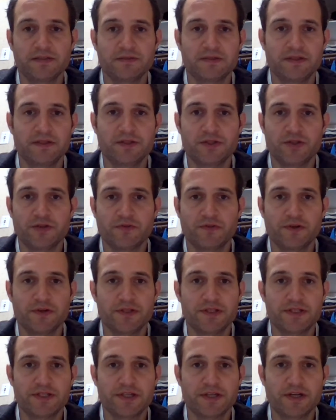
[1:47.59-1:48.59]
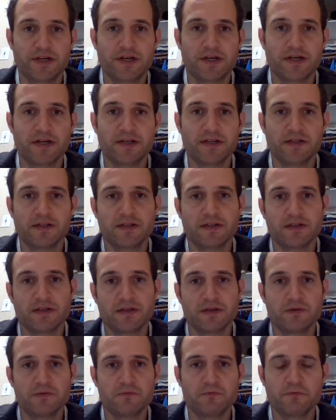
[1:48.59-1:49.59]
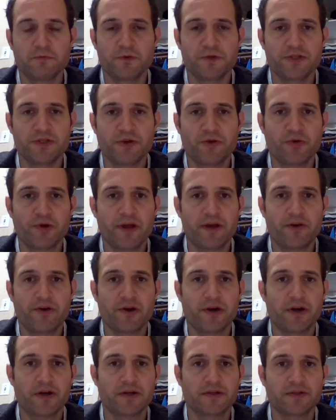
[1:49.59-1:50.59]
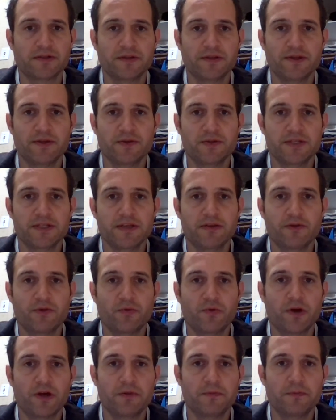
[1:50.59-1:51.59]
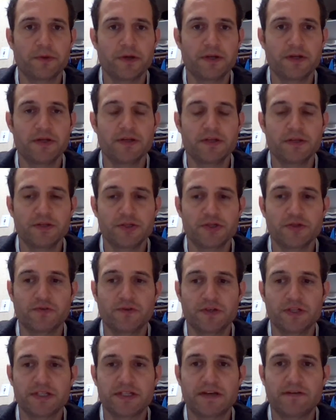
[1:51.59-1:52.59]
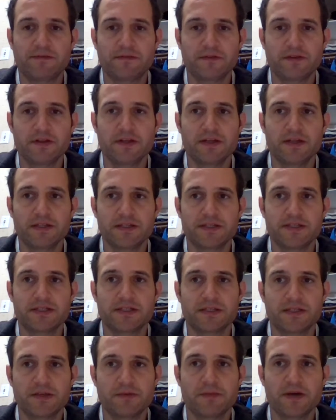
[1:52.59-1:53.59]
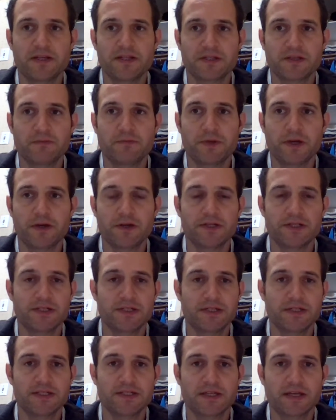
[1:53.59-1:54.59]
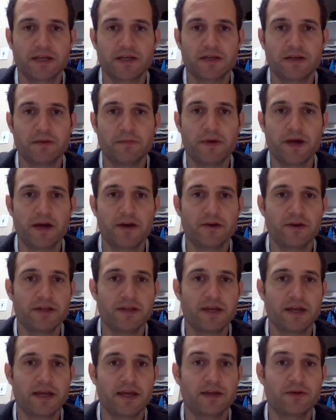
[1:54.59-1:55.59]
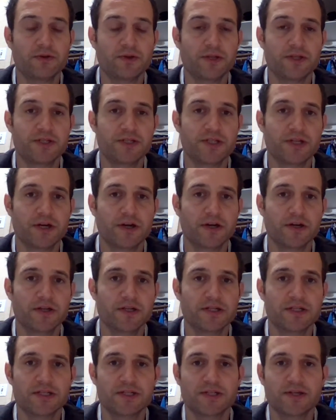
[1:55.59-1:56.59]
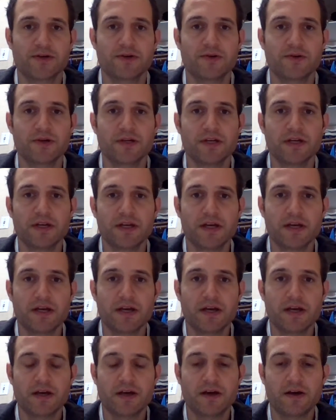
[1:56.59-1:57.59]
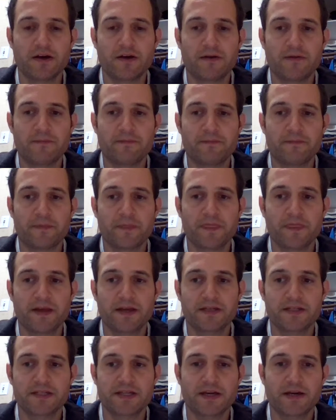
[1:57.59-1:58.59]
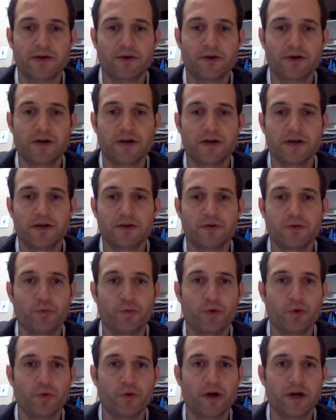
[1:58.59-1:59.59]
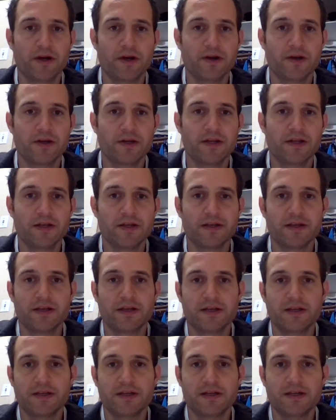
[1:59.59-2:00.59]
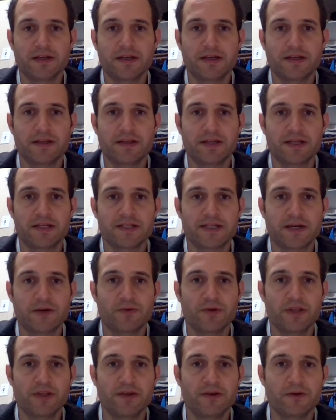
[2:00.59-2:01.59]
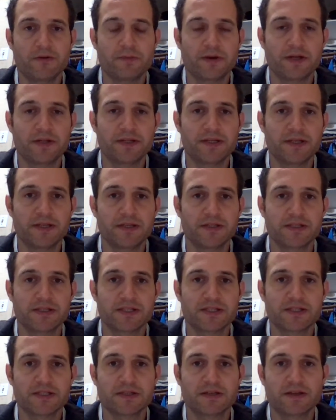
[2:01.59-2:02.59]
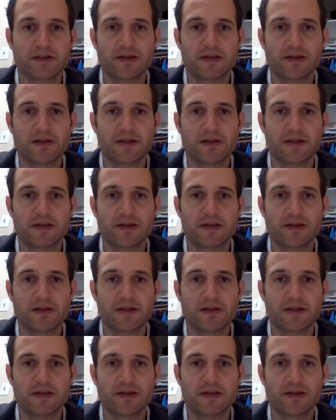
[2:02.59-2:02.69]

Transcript: introverts, there's no right or wrong, to either one, but introverts definitely, it's the best comparison is like a battery that can't hold its charge. So that's how we're wired, and that's how we think about things.